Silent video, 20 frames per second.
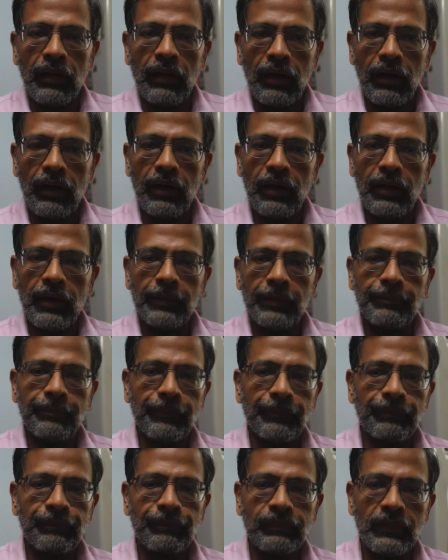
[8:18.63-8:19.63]

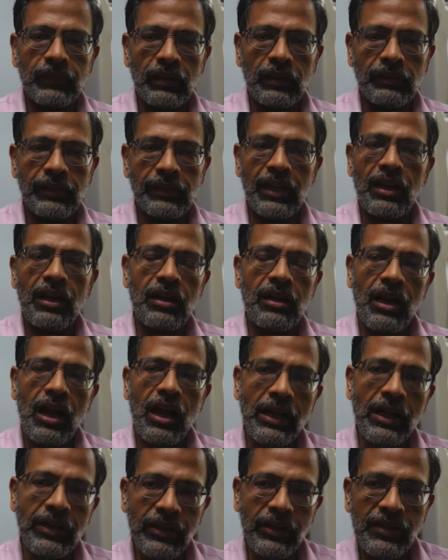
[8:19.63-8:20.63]
there are
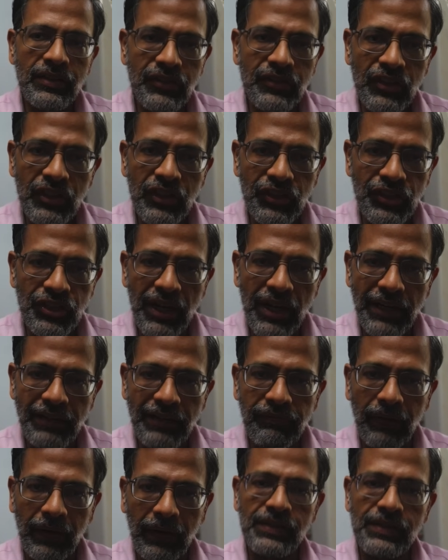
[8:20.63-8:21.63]
168
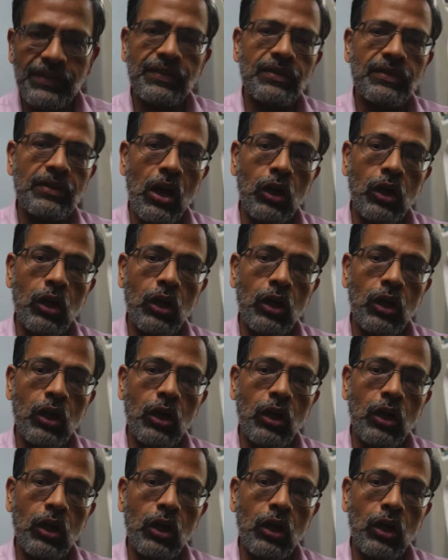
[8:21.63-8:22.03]
funds